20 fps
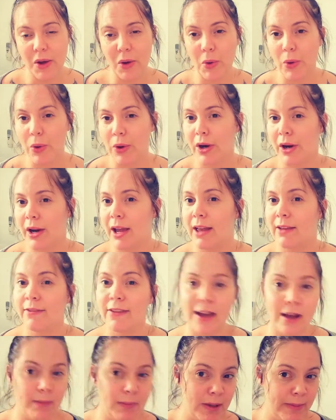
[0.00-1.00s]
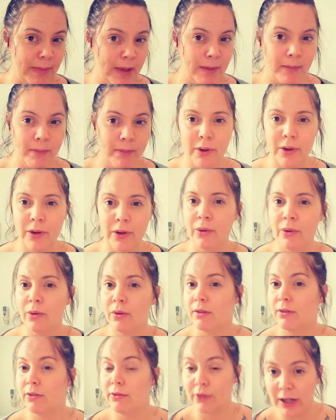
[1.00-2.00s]
or a family member
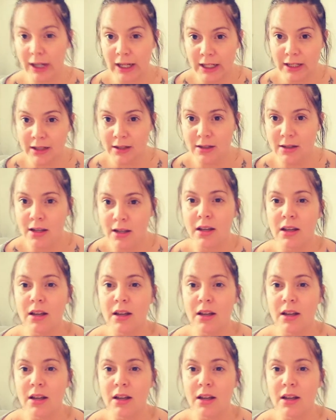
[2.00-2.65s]
or a friend,